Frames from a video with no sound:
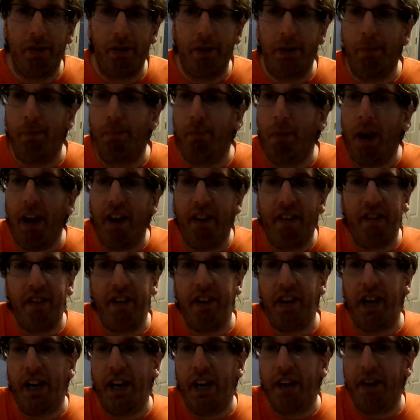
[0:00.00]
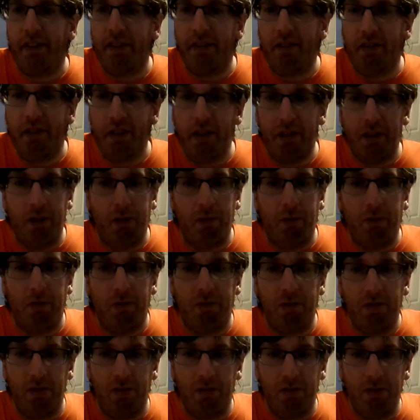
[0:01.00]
the best at you know